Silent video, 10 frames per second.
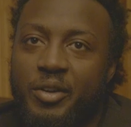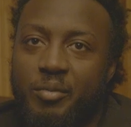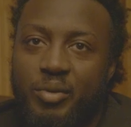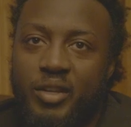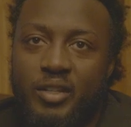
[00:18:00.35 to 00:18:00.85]

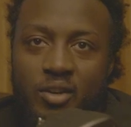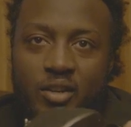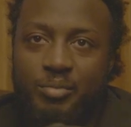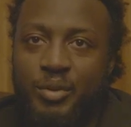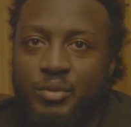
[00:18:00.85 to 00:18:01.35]
compete. Don't
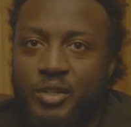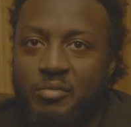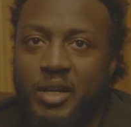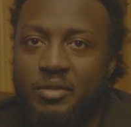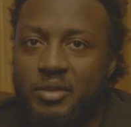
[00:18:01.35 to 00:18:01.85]
compete with
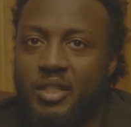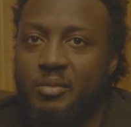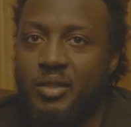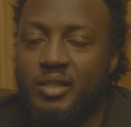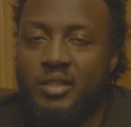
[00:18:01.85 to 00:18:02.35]
nobody when it
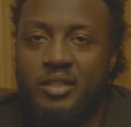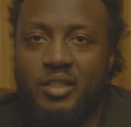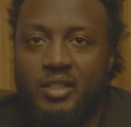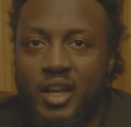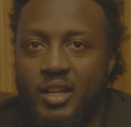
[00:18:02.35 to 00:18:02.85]
comes to this. This
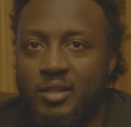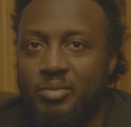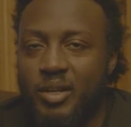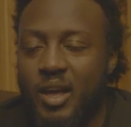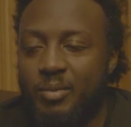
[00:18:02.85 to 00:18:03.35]
shit's not
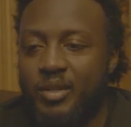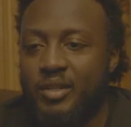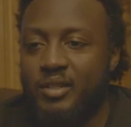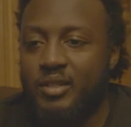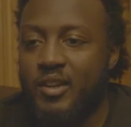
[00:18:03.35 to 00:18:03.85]
a
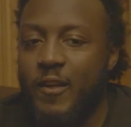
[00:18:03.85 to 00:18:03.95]
competition.